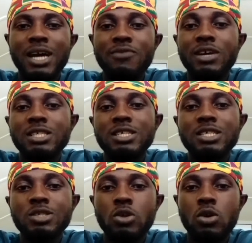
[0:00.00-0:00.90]

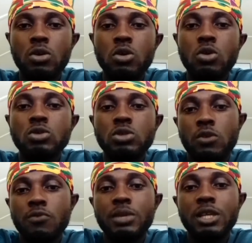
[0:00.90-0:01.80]
advantages or cons
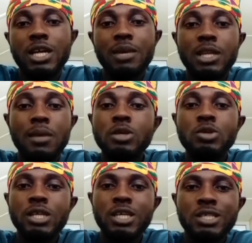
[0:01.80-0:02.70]
of becoming a
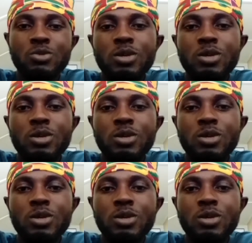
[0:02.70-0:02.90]
male nurse.